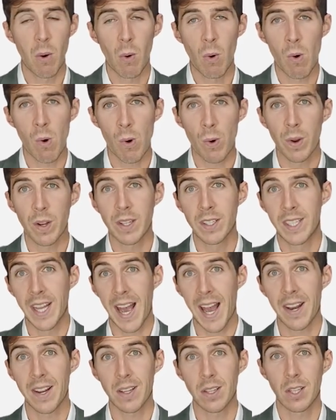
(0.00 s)
or
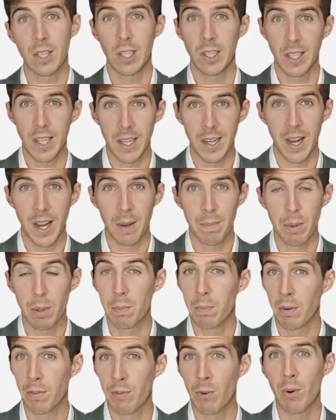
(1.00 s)
data cleanup
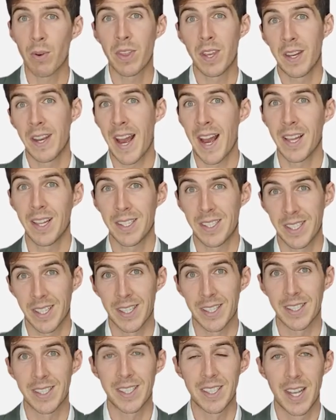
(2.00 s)
before the
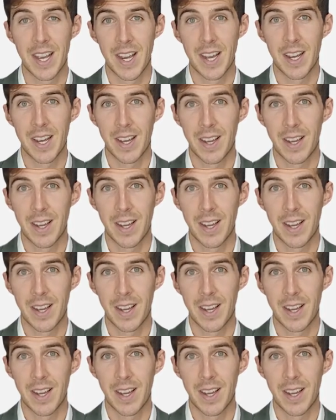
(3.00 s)
analysis.